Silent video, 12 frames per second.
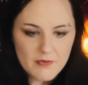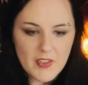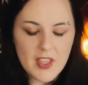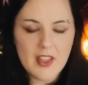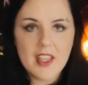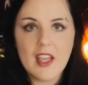
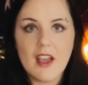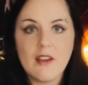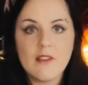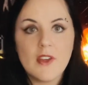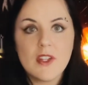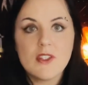feeling
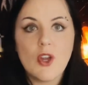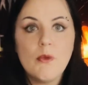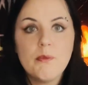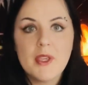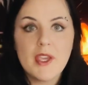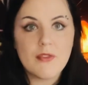of
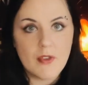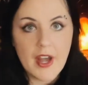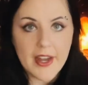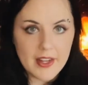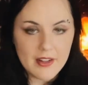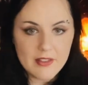don't be
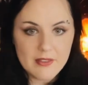afraid,